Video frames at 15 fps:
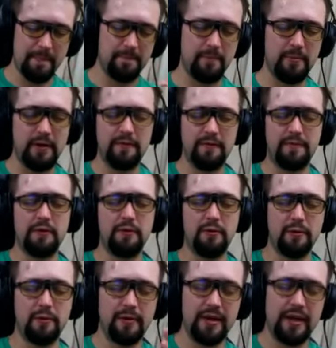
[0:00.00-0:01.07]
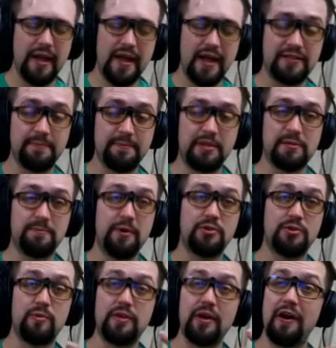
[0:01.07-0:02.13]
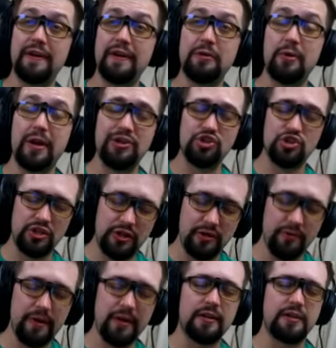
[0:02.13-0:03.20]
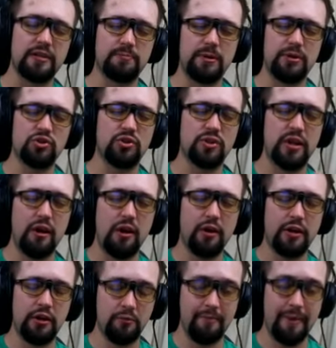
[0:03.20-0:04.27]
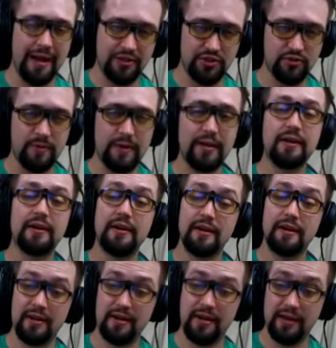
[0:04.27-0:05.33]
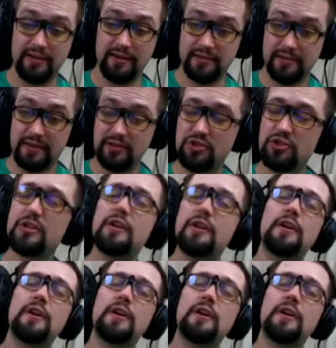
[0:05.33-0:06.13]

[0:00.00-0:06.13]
But if you already had some experience with audio engineering, especially audio mastering and the such,